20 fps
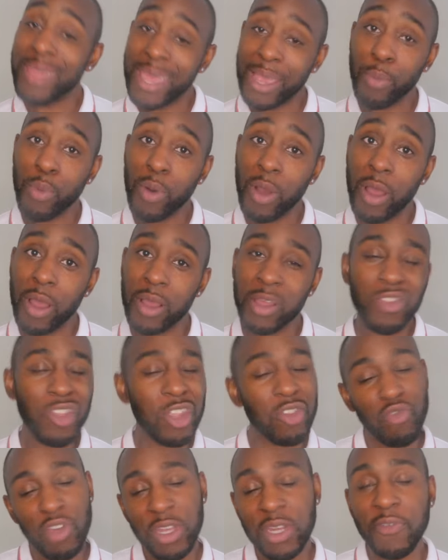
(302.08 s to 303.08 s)
They work.
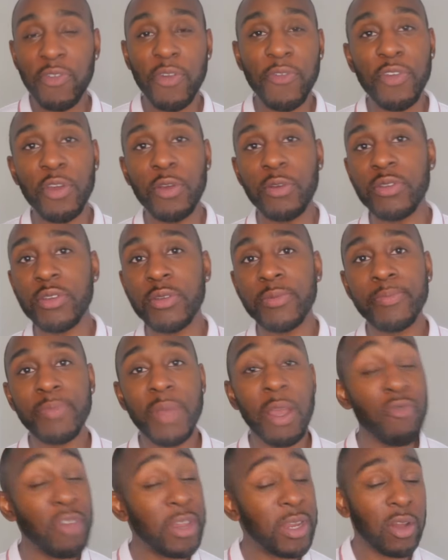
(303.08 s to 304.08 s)
Just read the reviews
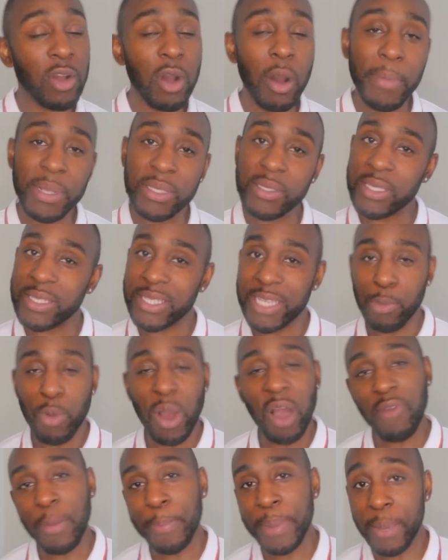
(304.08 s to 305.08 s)
and read the comments to see what
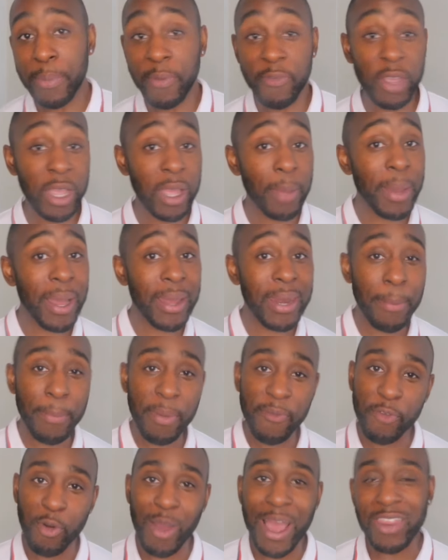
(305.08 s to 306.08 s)
other people think about them
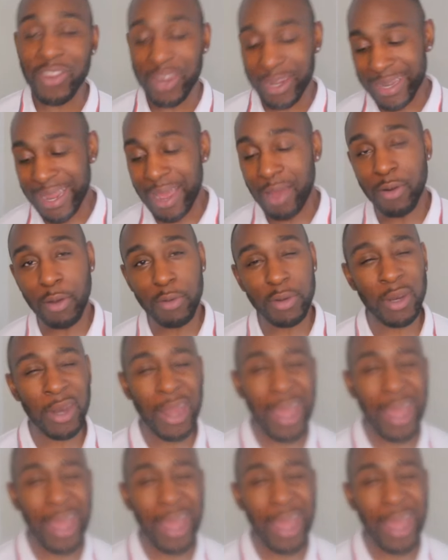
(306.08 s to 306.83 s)
before actually downloading